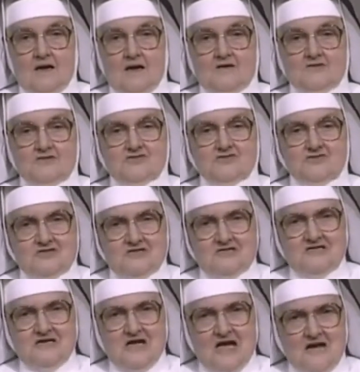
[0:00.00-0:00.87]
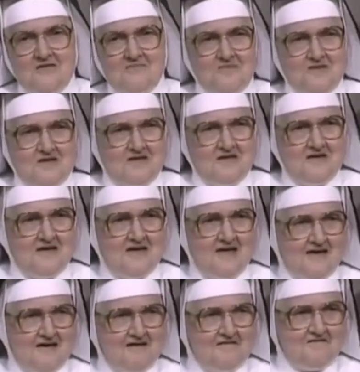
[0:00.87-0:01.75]
Shouldn't I be
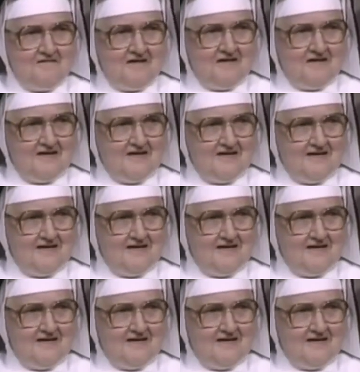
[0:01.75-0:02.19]
angry?